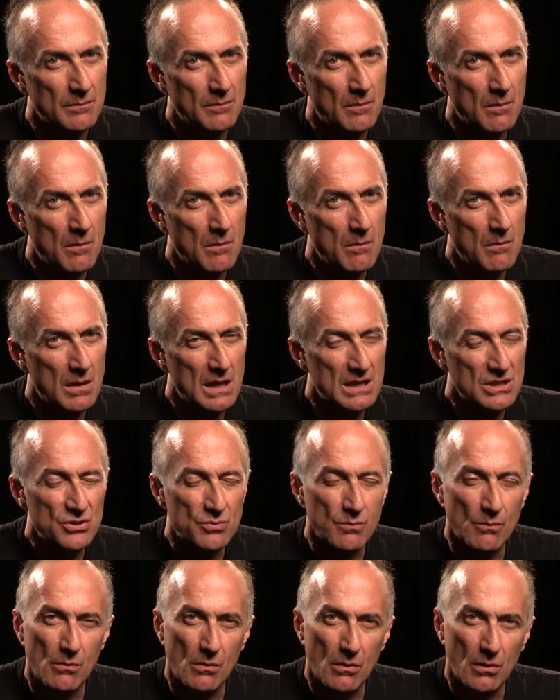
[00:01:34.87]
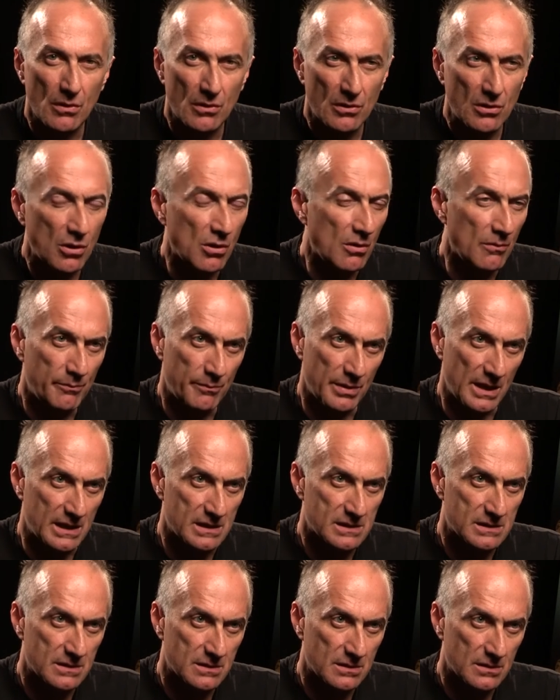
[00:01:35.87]
much more
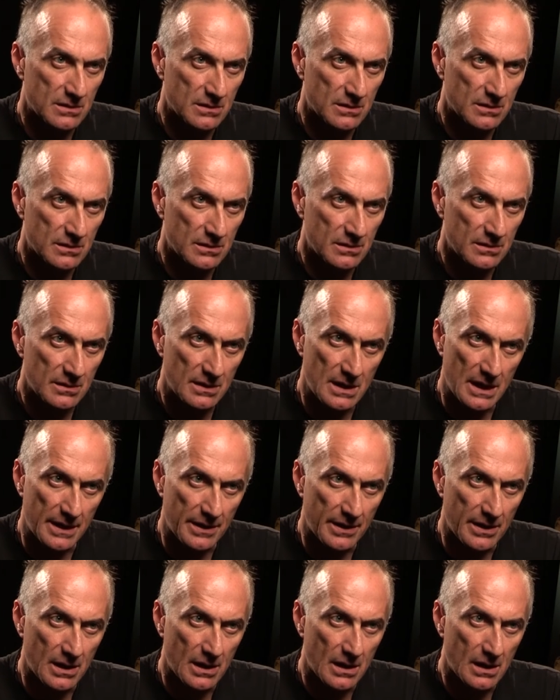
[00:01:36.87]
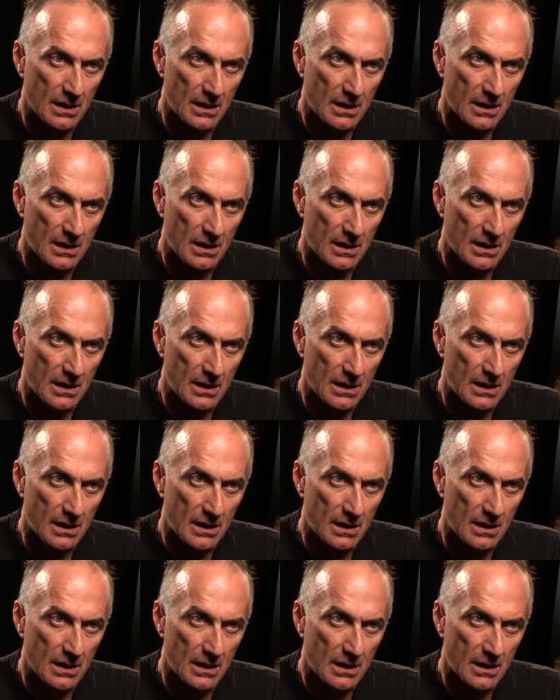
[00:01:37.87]
complex than